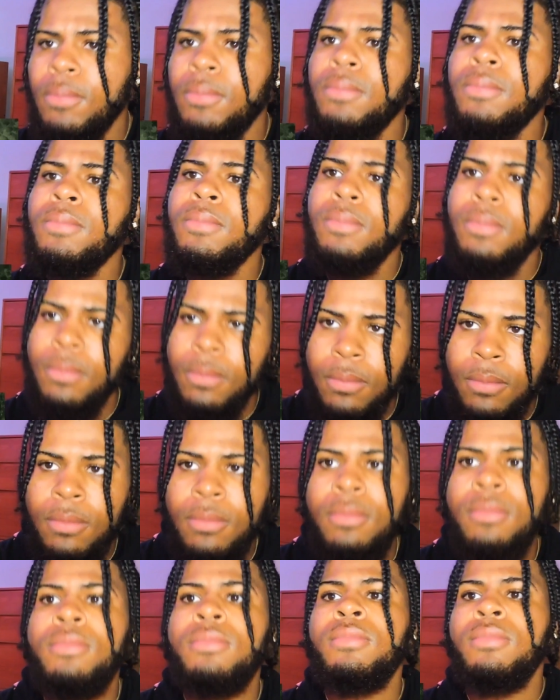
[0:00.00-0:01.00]

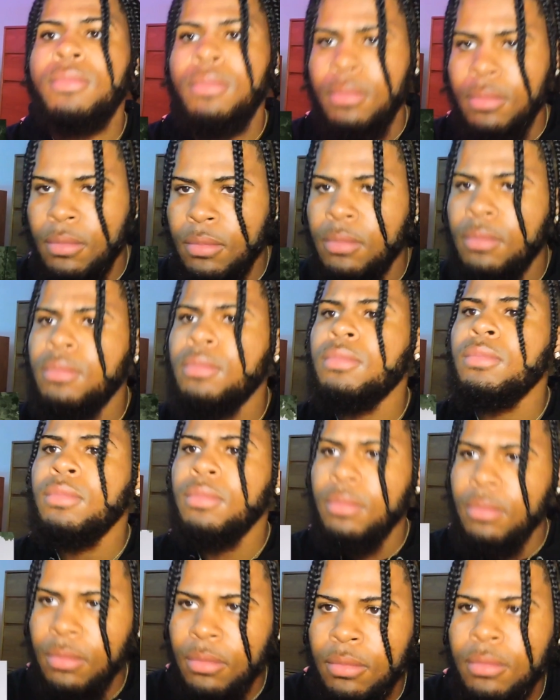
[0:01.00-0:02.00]
Uh, I say,
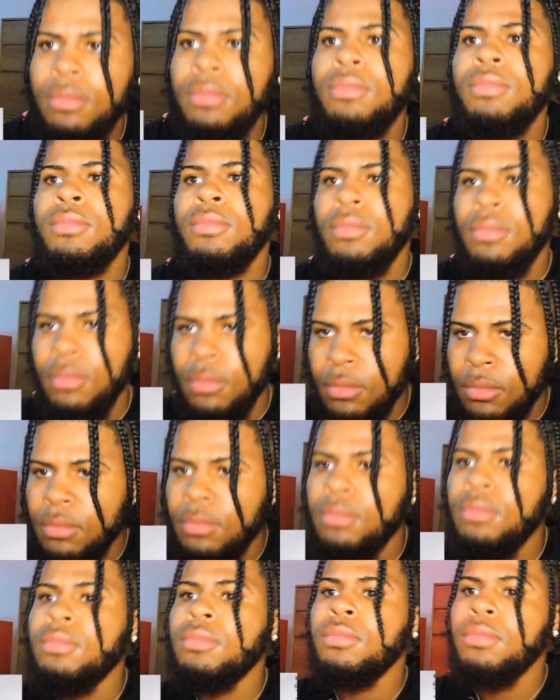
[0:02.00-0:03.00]
uh, I don't need no Molly
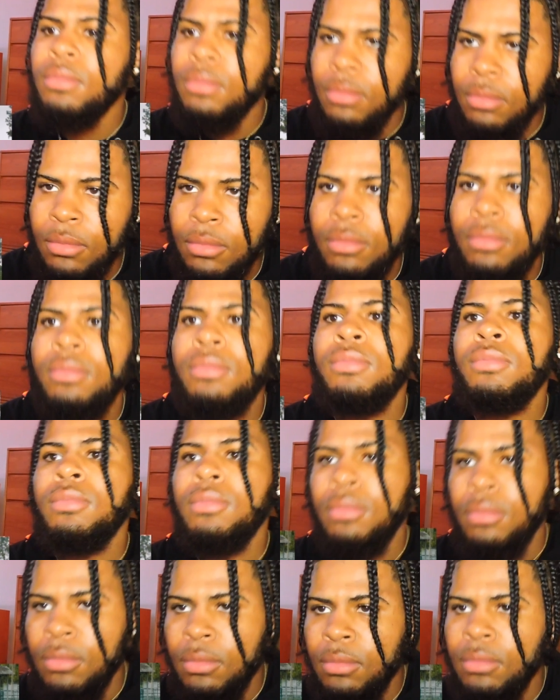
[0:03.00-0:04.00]
to be savage.
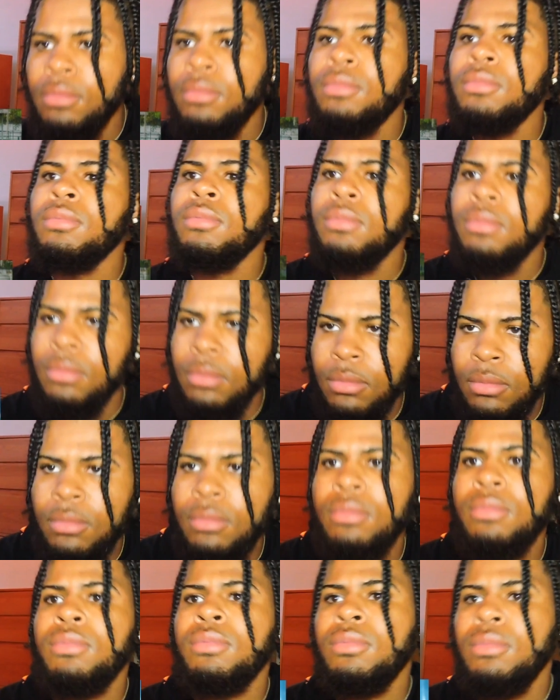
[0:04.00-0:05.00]
Uh, when
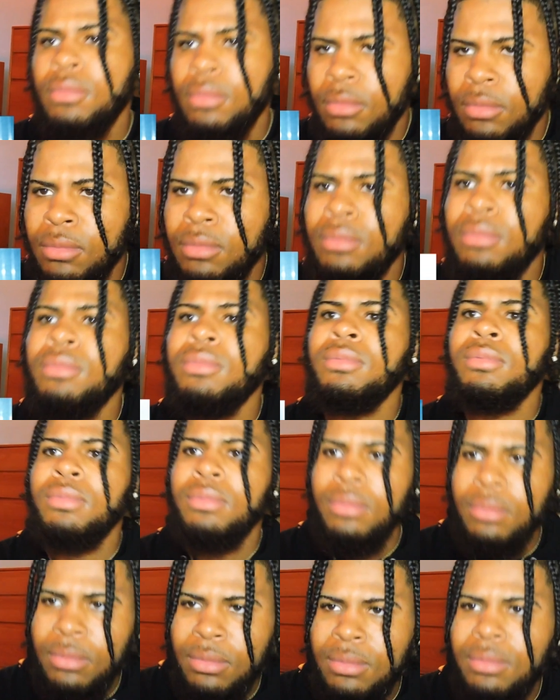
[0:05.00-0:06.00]
I'm on that Molly, I feel
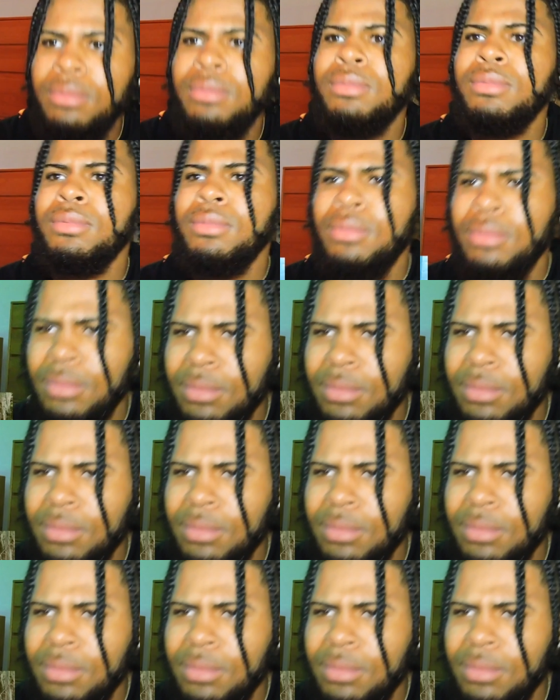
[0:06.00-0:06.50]
savage.